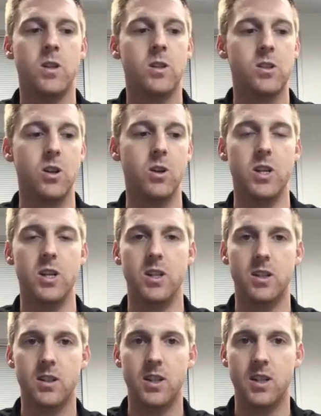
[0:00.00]
So that
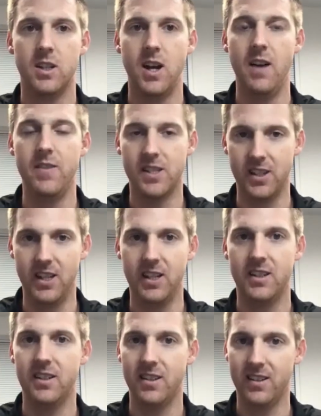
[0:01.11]
obviously
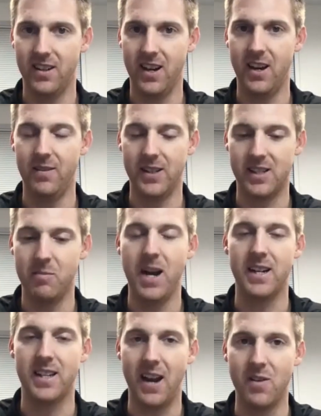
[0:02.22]
uh, it's
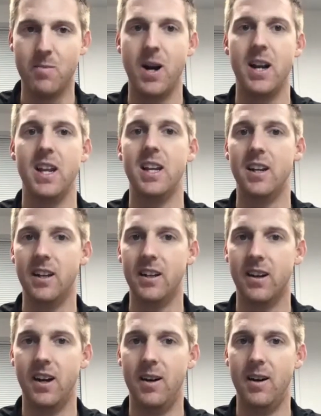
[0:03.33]
impacted everybody, and
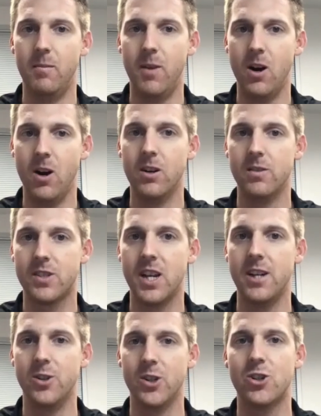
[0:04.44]
um, our
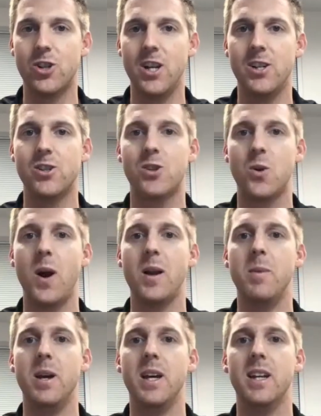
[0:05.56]
schedule has changed quite a
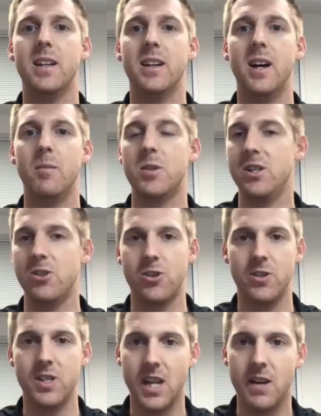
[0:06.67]
bit um, to
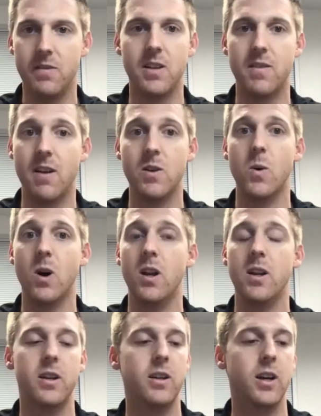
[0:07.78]
ensure the safety of everyone.